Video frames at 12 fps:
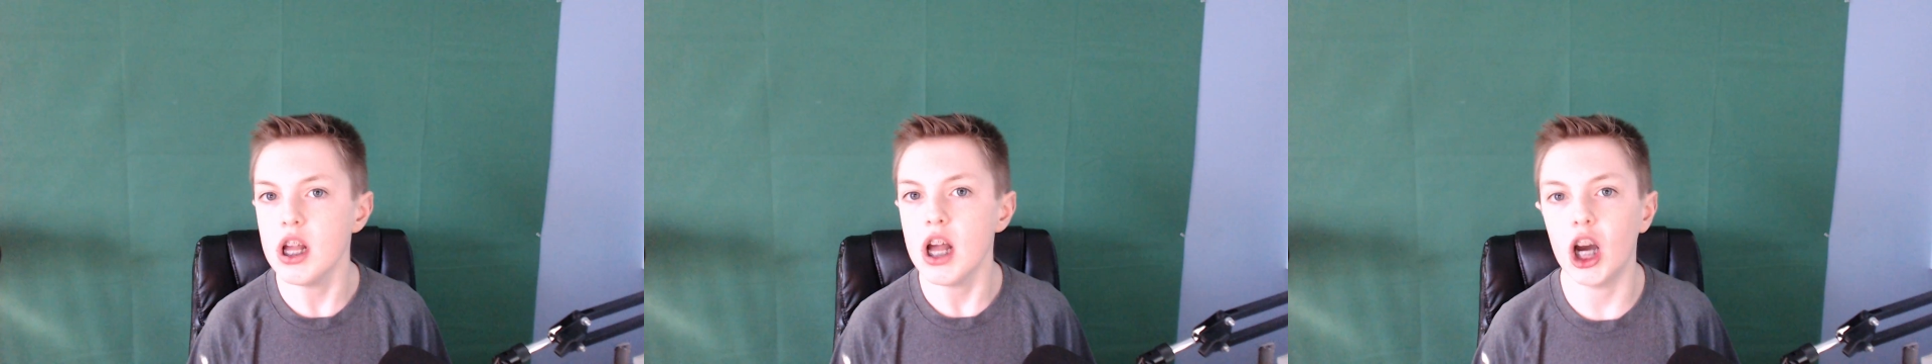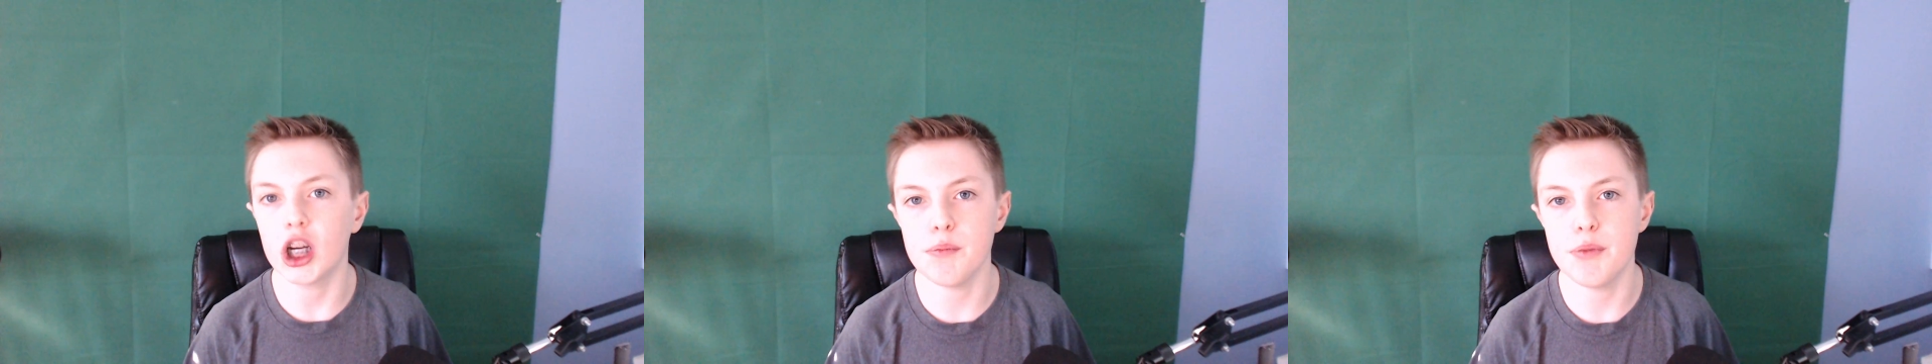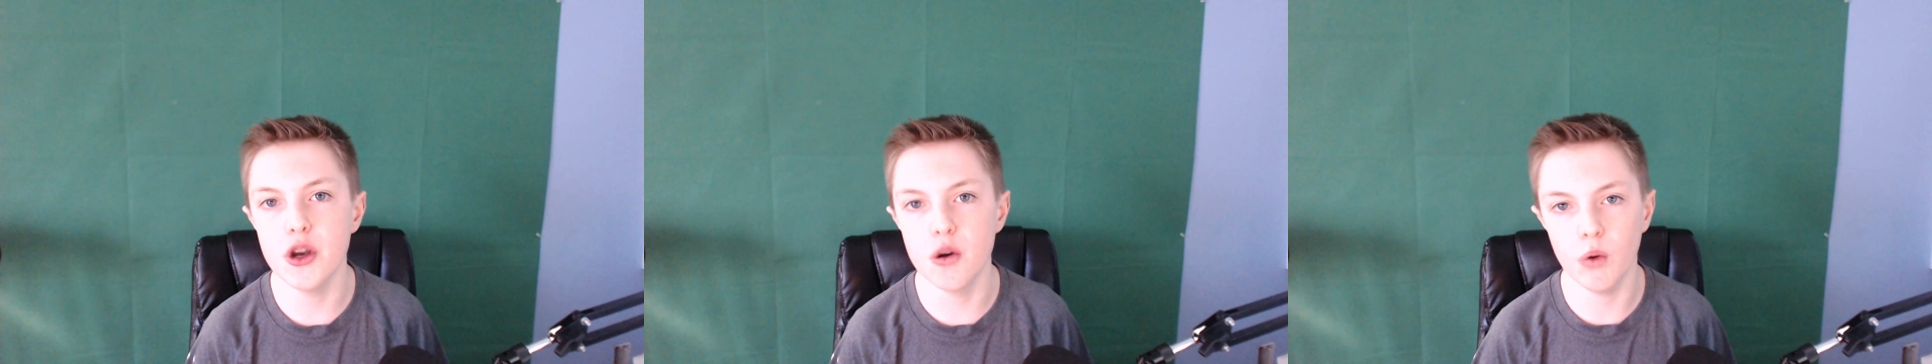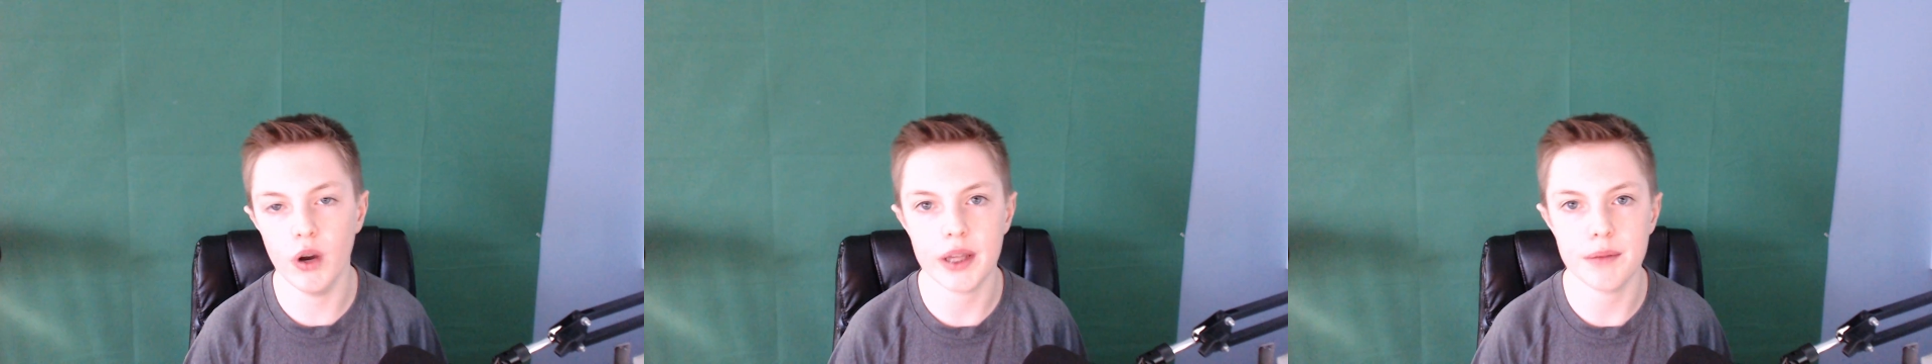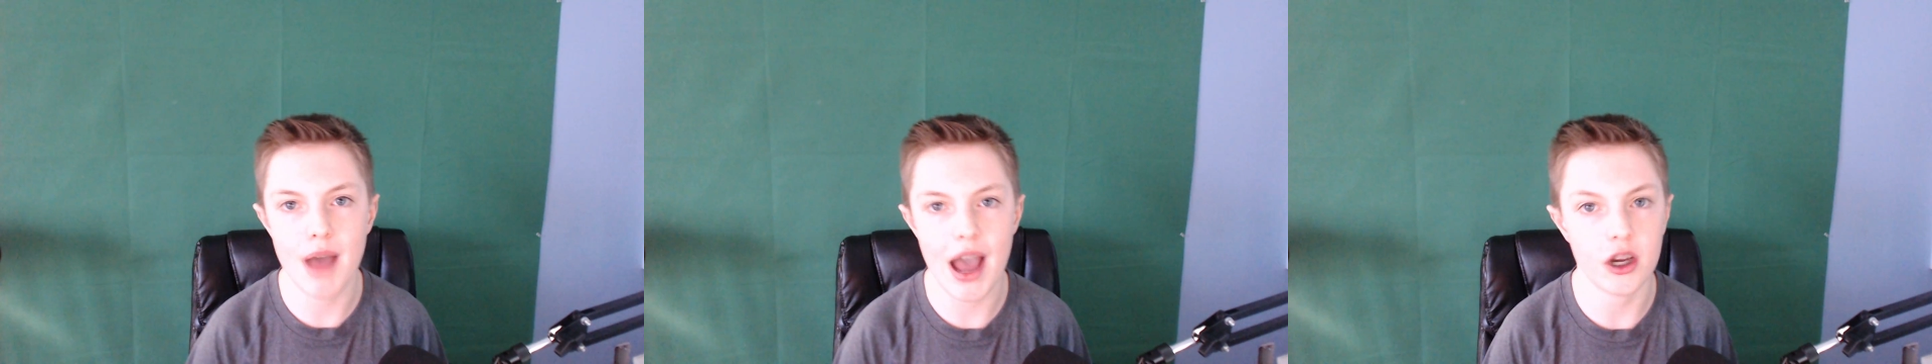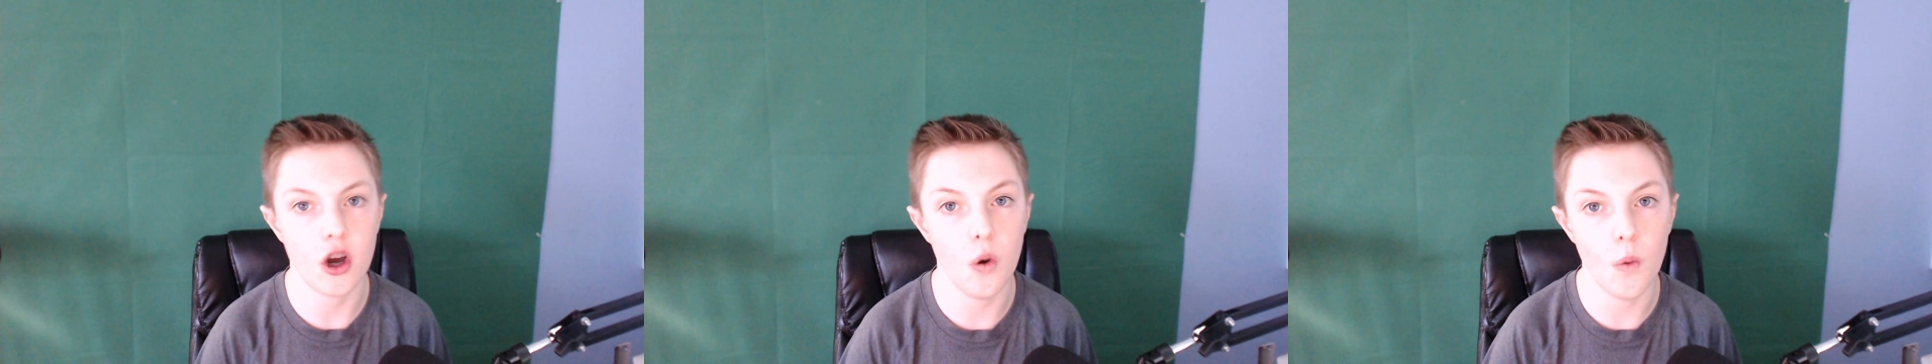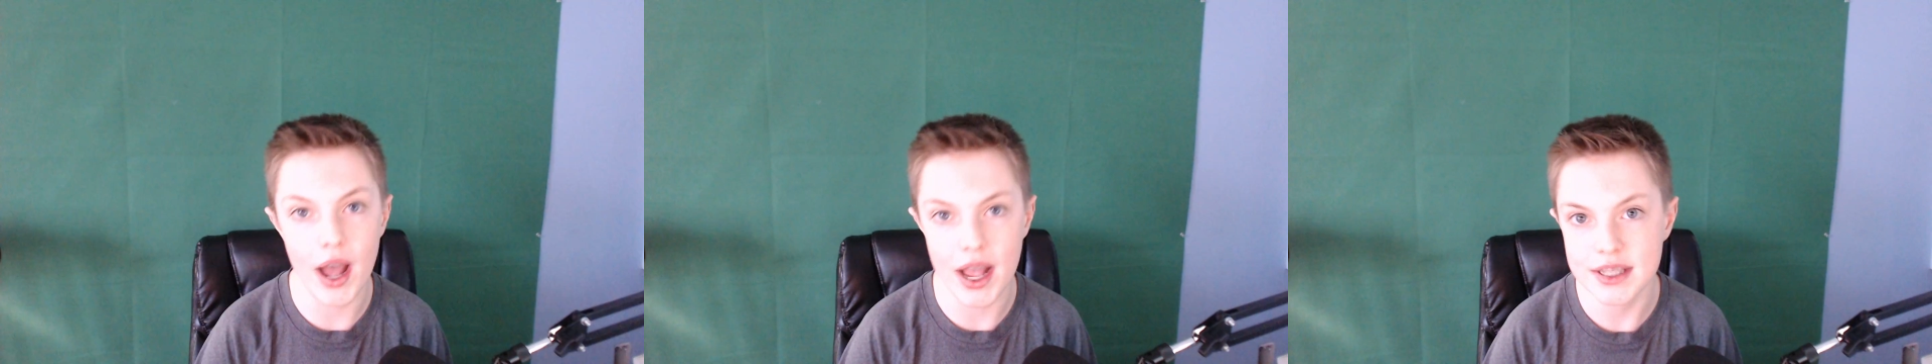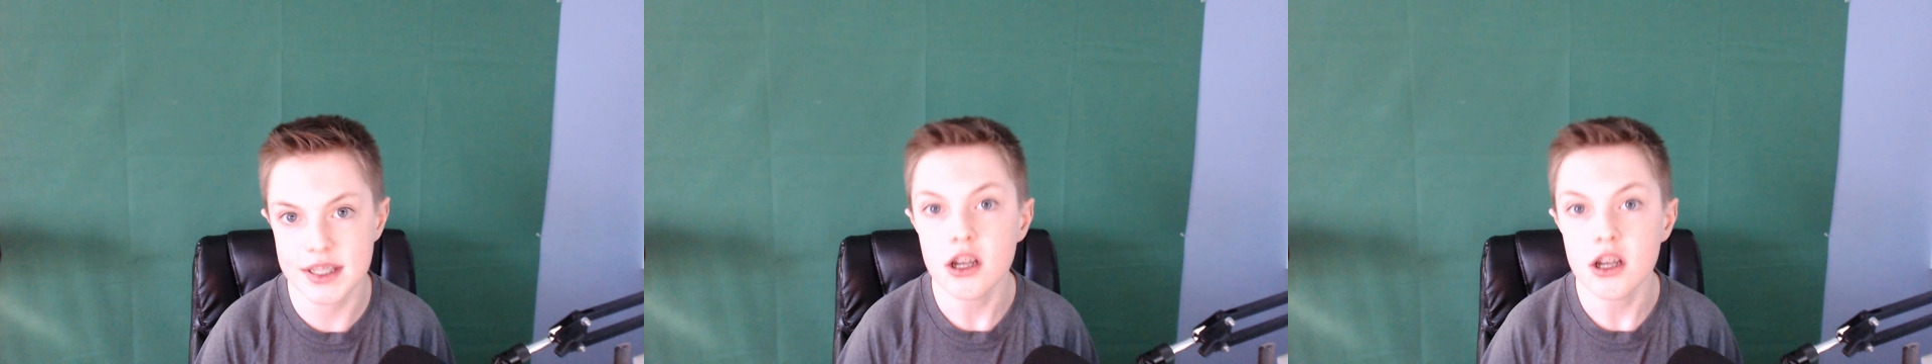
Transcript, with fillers: a computer running Mac OS.